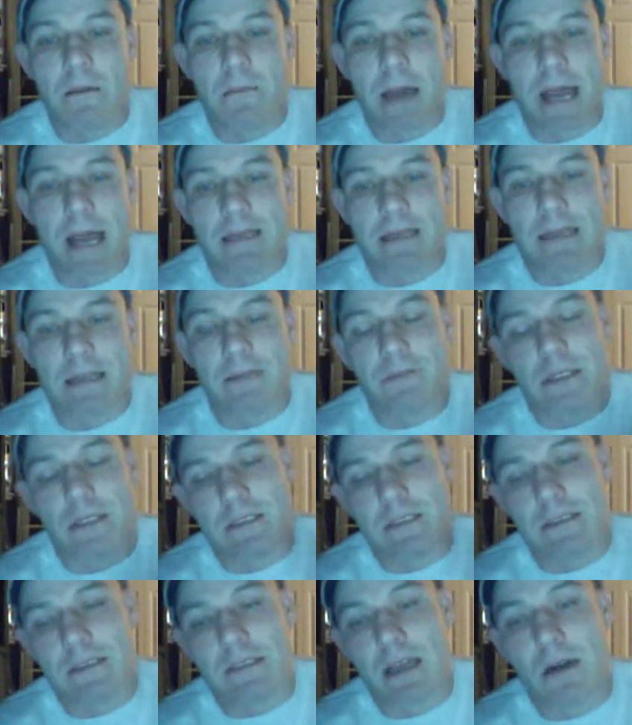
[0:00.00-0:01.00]
back then,
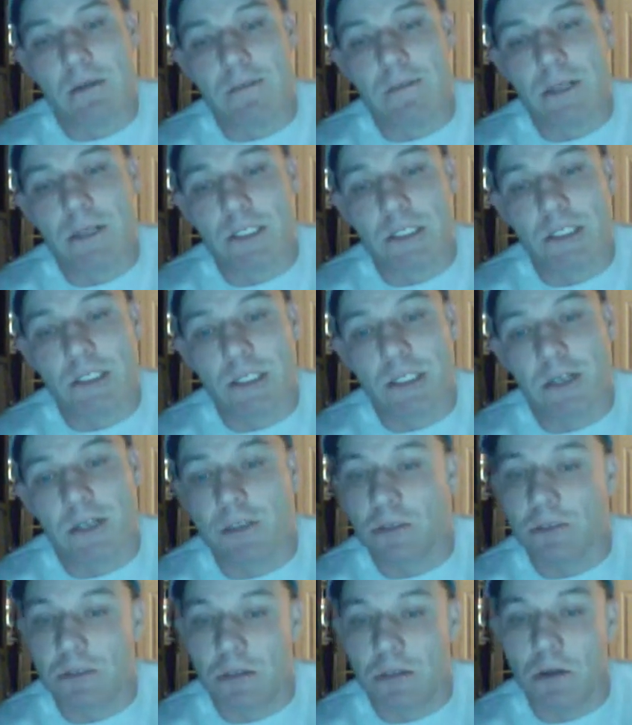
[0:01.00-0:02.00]
when television
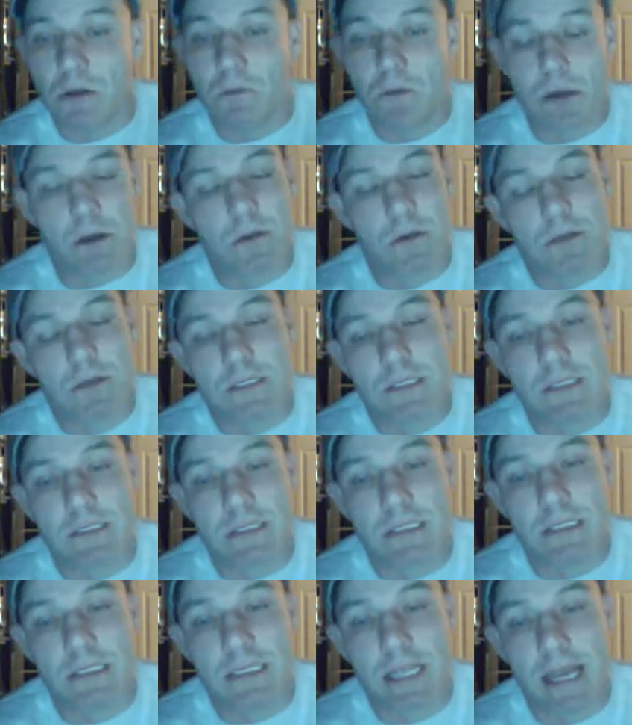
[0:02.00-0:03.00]
shows would go into
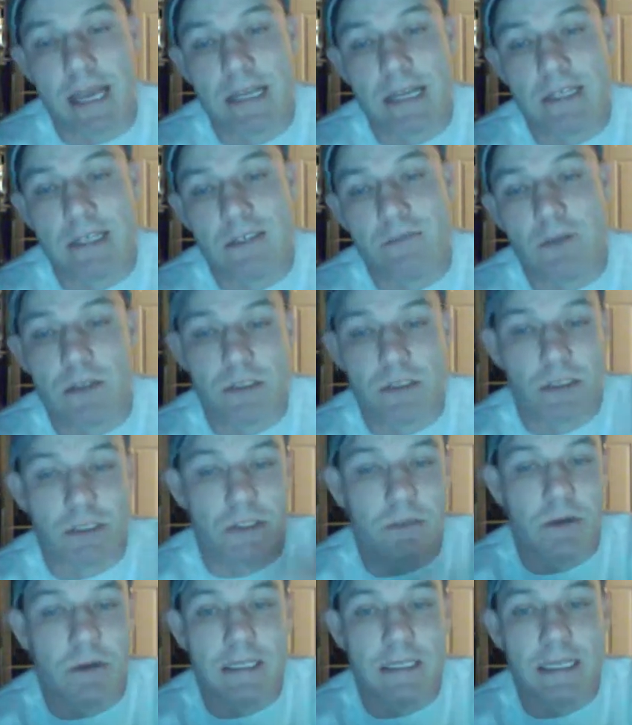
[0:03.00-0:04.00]
syndication while
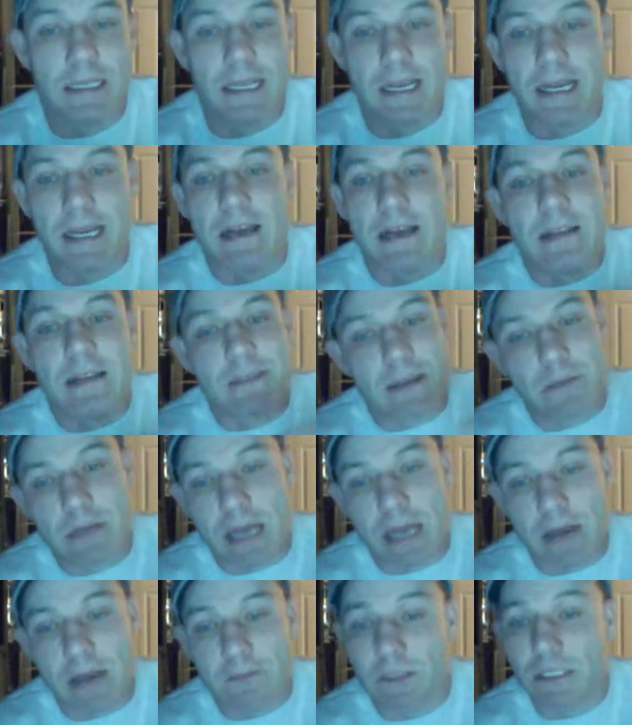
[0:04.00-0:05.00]
still on the air, they
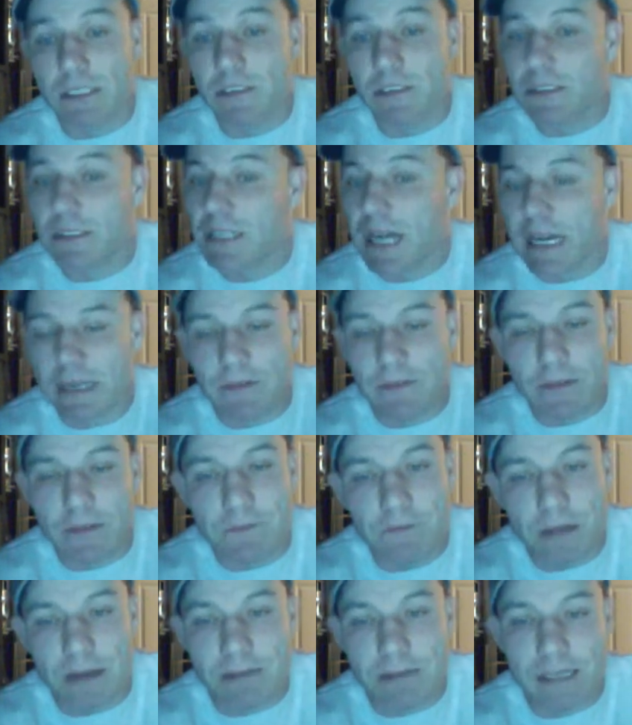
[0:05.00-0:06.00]
would have to use kind of a
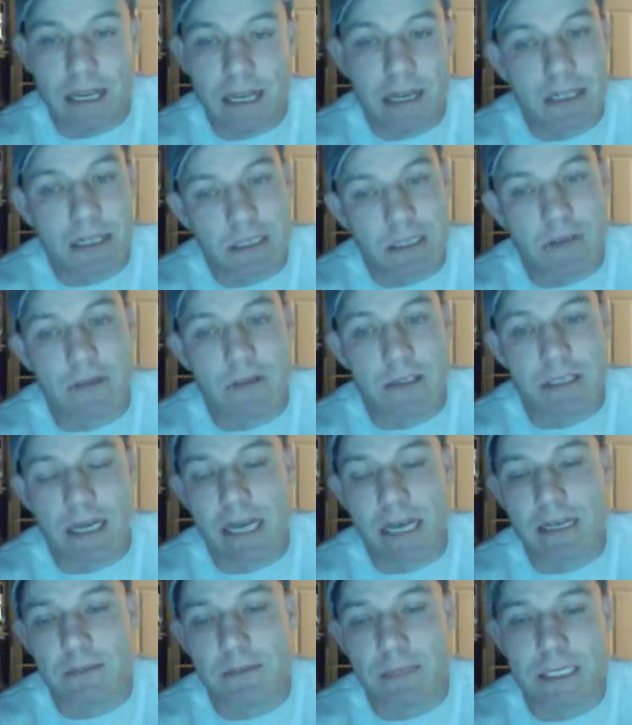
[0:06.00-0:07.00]
variation of a
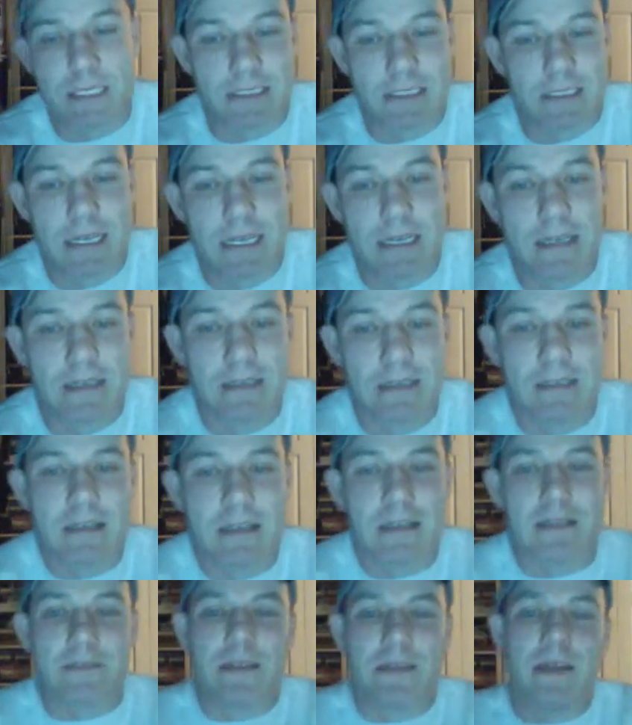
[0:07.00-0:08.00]
title because they didn't
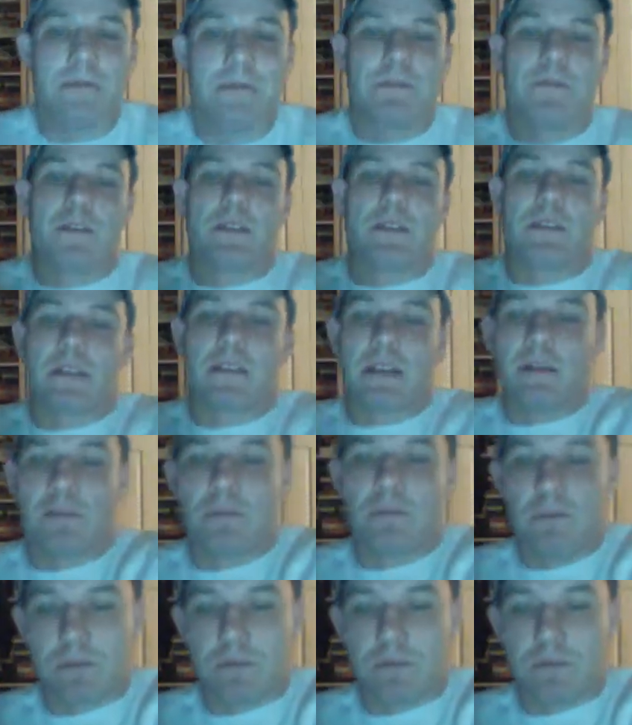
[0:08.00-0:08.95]
they, to, to